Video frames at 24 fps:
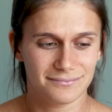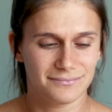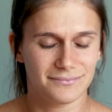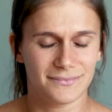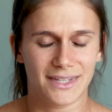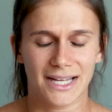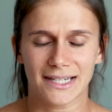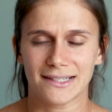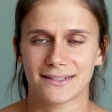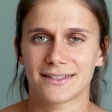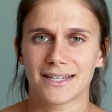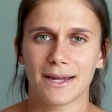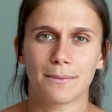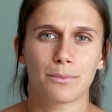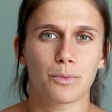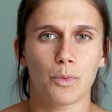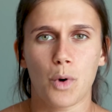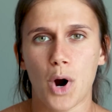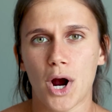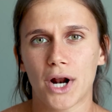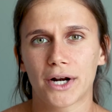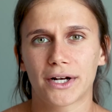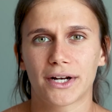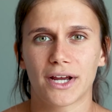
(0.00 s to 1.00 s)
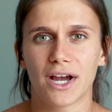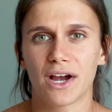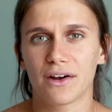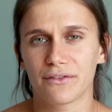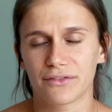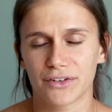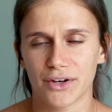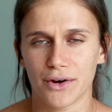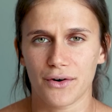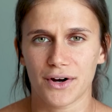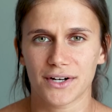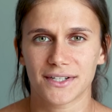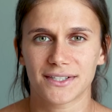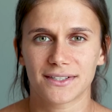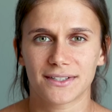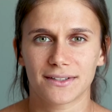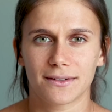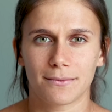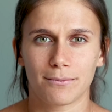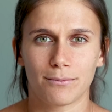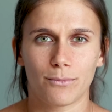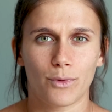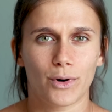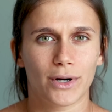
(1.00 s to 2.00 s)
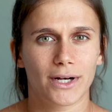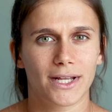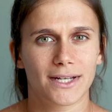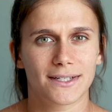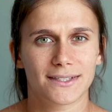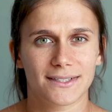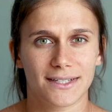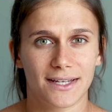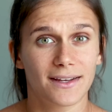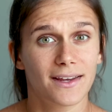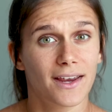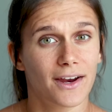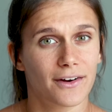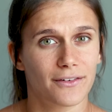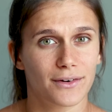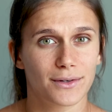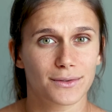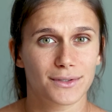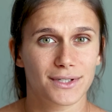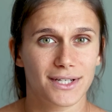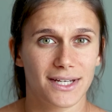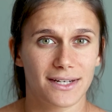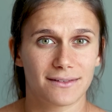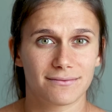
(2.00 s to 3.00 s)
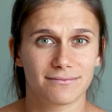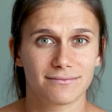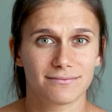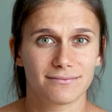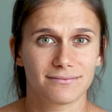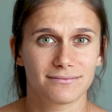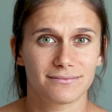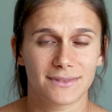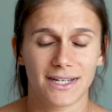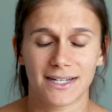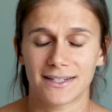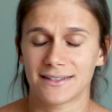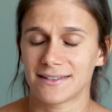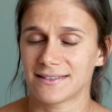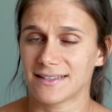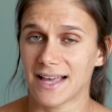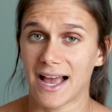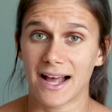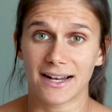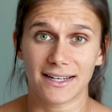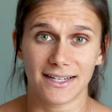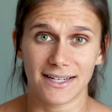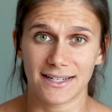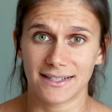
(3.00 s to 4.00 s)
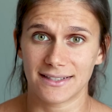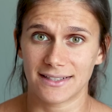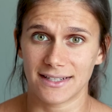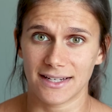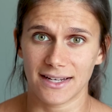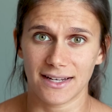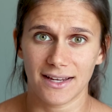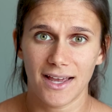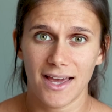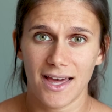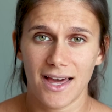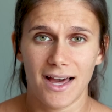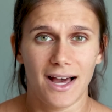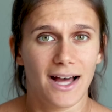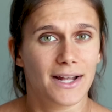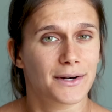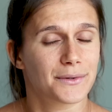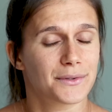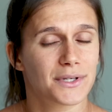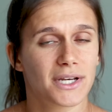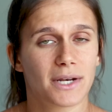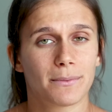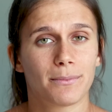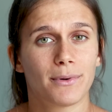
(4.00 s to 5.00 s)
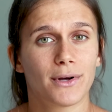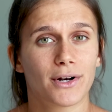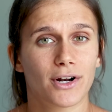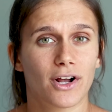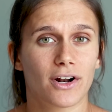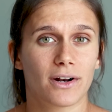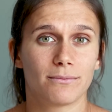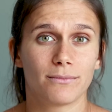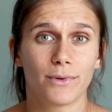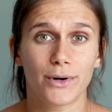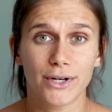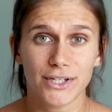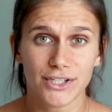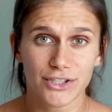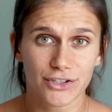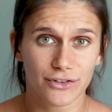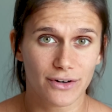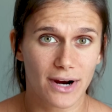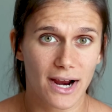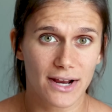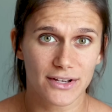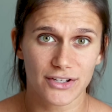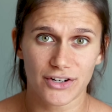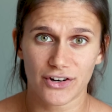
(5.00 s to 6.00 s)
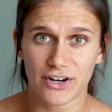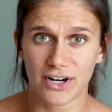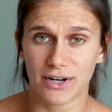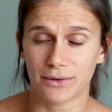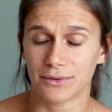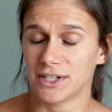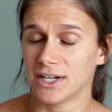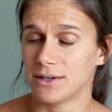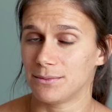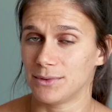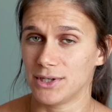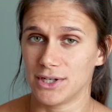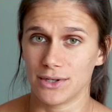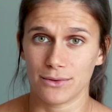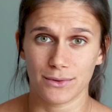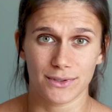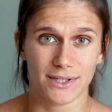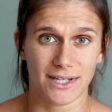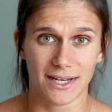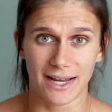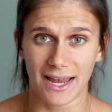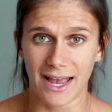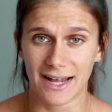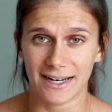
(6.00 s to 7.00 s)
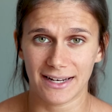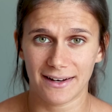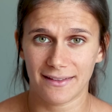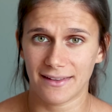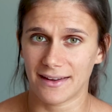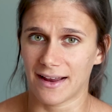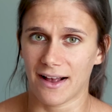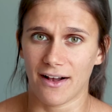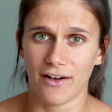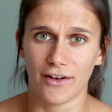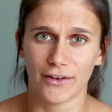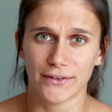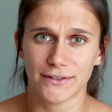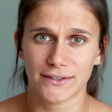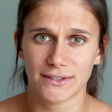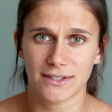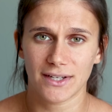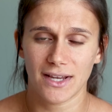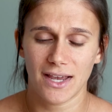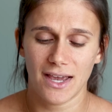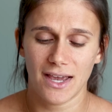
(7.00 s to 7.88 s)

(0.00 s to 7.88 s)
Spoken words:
That's step 1 of your morning skincare routine. It's that easy. I don't need to put on a moisturizer. I don't need to be using anything else.